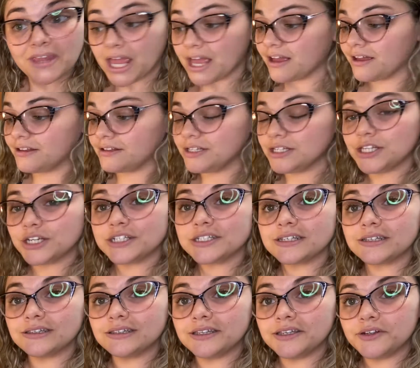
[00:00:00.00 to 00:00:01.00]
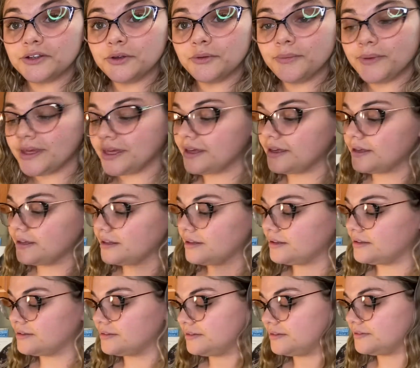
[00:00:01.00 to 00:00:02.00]
Looks a little bit
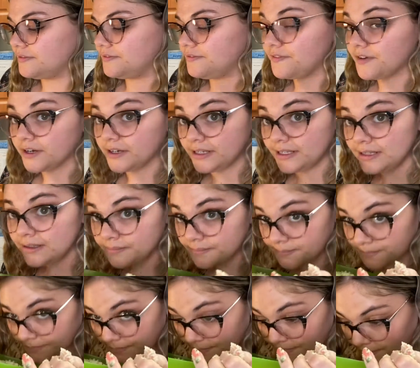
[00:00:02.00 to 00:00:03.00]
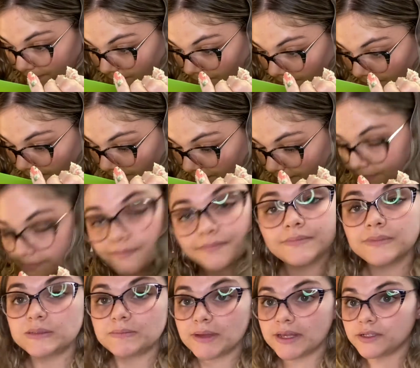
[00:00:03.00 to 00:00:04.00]
funky.
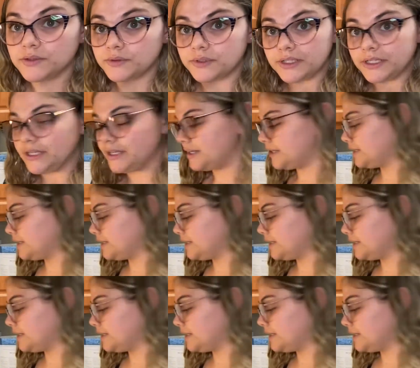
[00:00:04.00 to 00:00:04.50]
Smells really good.